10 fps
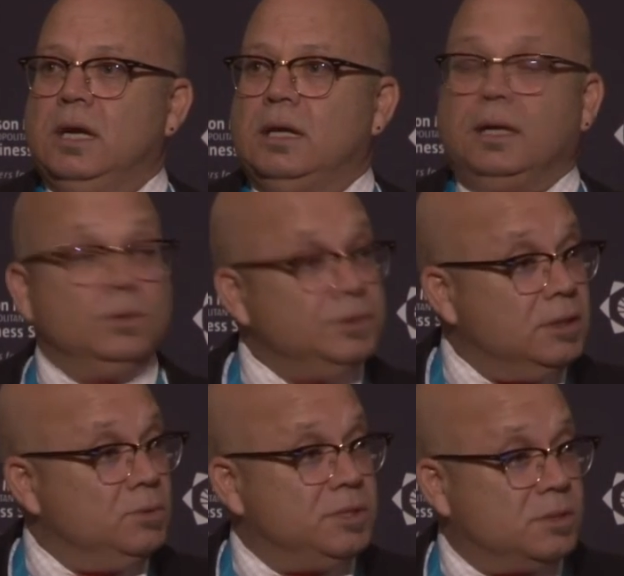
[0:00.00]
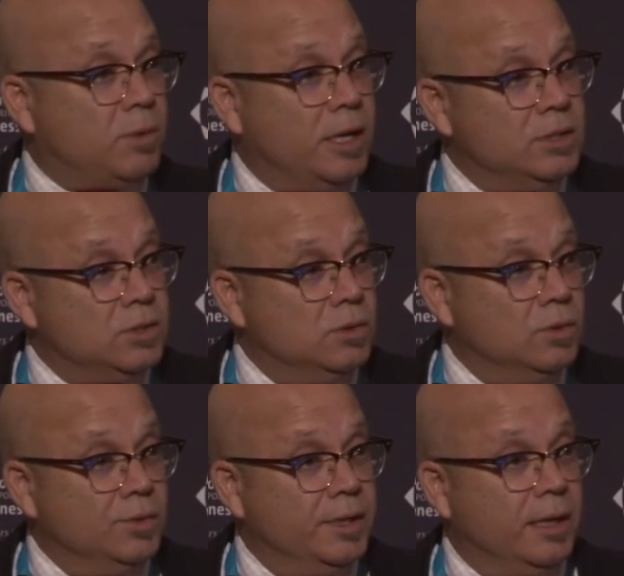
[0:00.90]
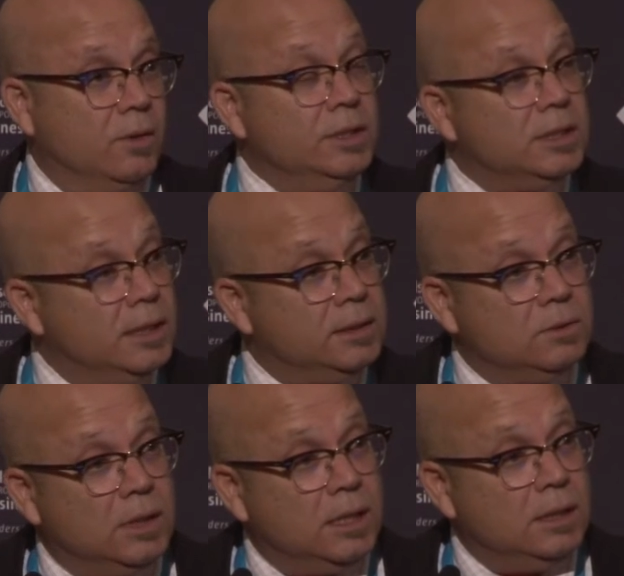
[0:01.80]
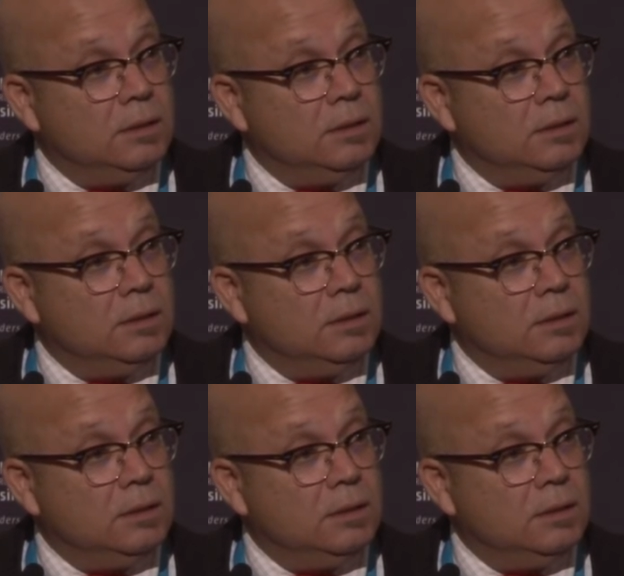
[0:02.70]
And I don't think you'll be surprised to know that our internet today,